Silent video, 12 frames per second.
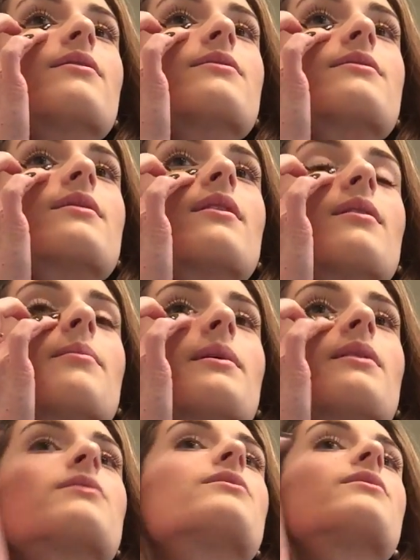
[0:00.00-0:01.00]
Just kind of
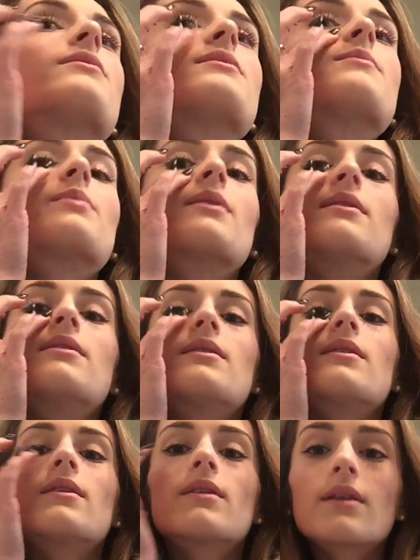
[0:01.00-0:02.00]
make sure it's
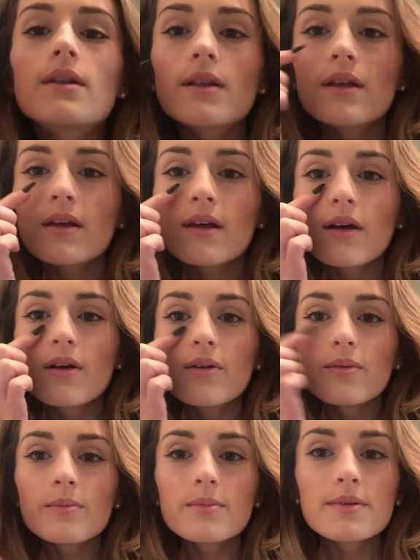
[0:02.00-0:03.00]
blended, and that like
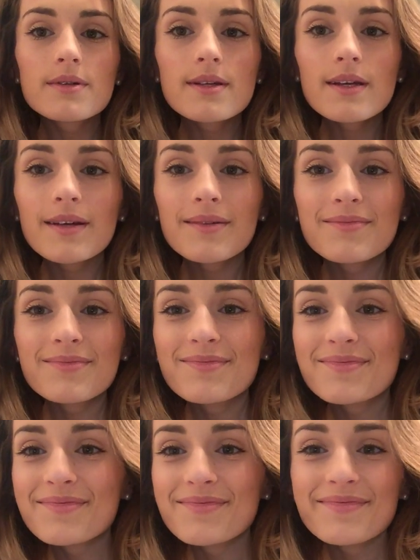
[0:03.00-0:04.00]
helps. See?
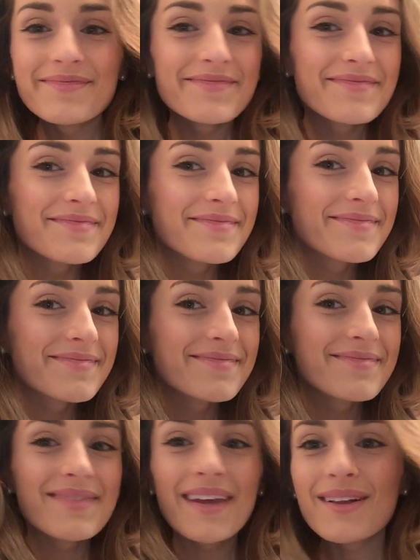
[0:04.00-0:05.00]

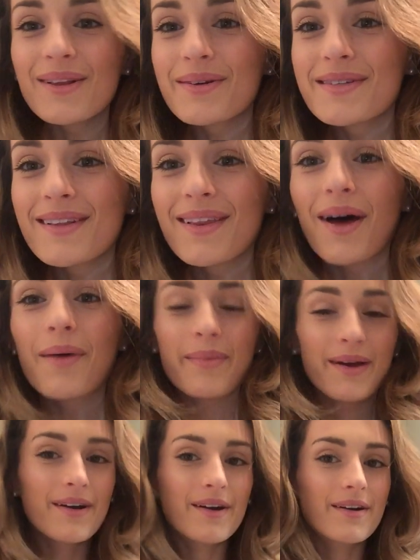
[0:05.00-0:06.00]
Like looks a lot
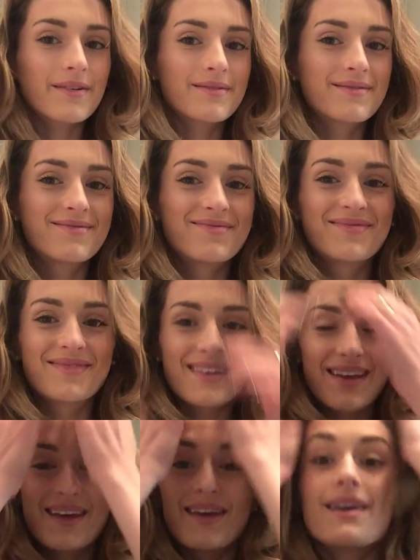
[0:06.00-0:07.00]
better.
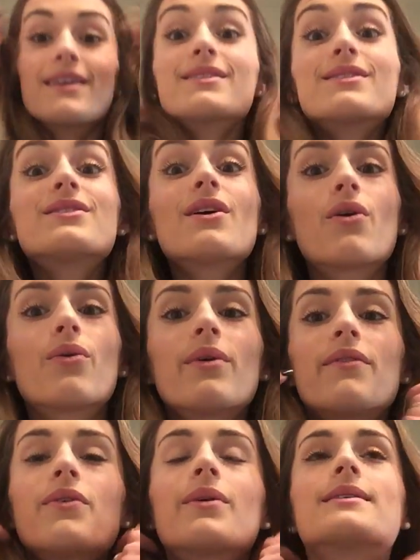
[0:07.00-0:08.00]
So
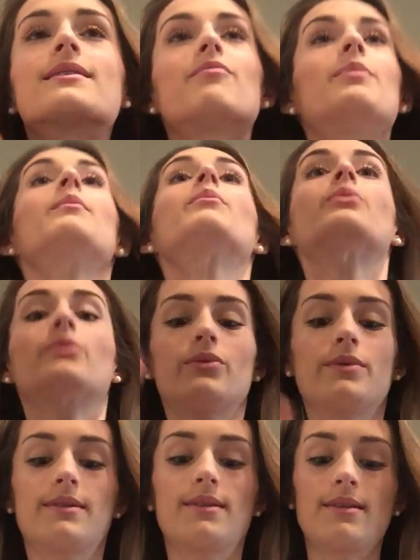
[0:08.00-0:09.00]
if you guys have
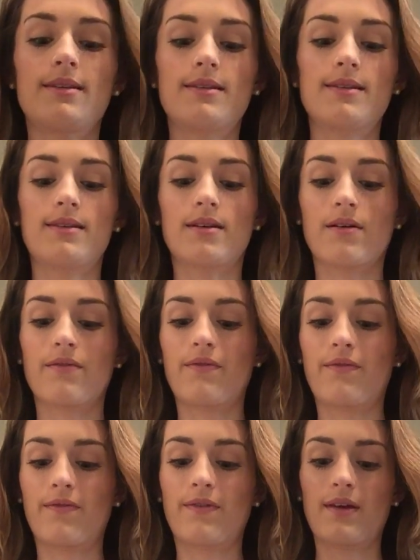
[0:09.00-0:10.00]
pimples, this
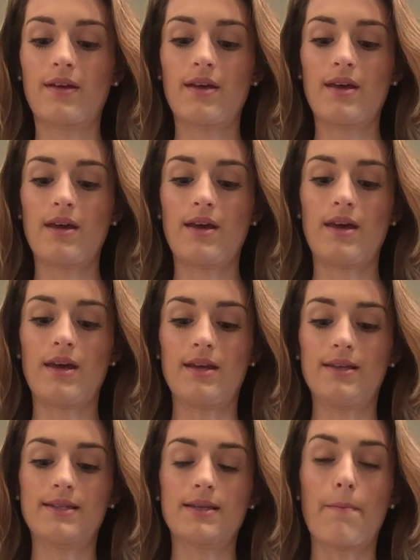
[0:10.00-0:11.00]
stuff
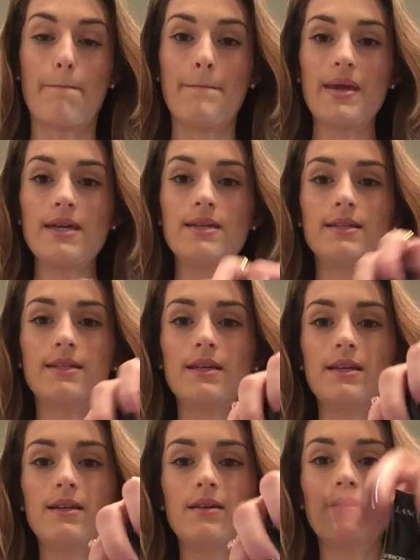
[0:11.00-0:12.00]
is
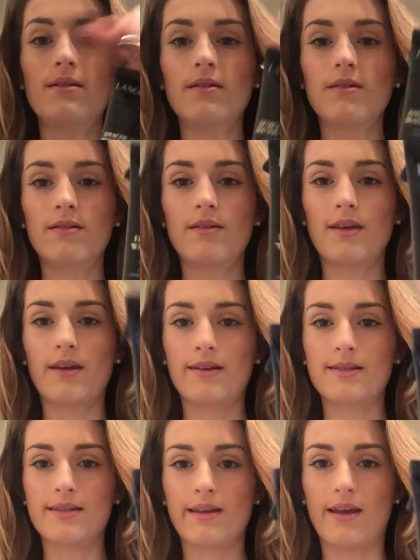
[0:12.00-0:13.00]
amazing. Again,
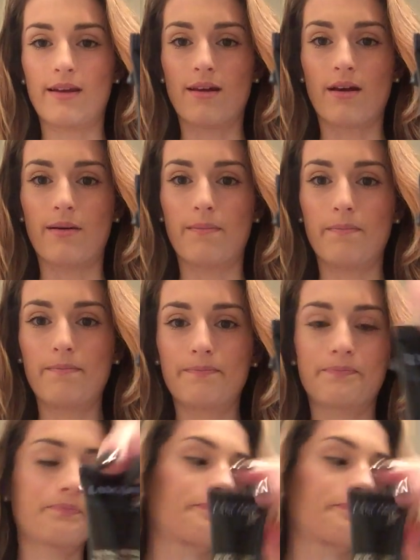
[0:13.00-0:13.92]
it's Lancome.